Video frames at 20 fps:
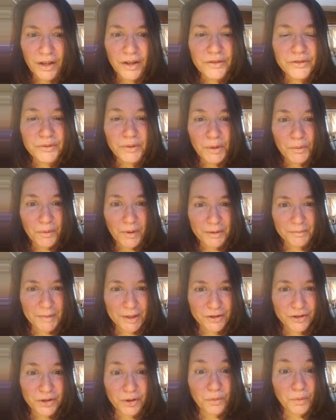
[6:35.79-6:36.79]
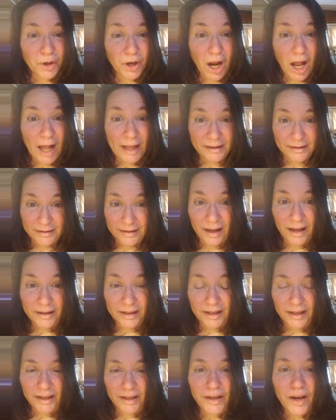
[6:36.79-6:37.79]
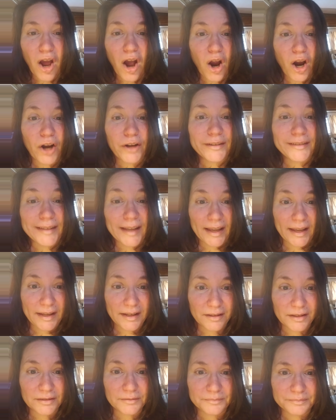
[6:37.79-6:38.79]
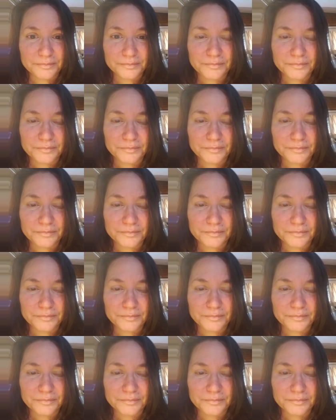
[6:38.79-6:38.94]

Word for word: so we want to make sure we're untucking our tail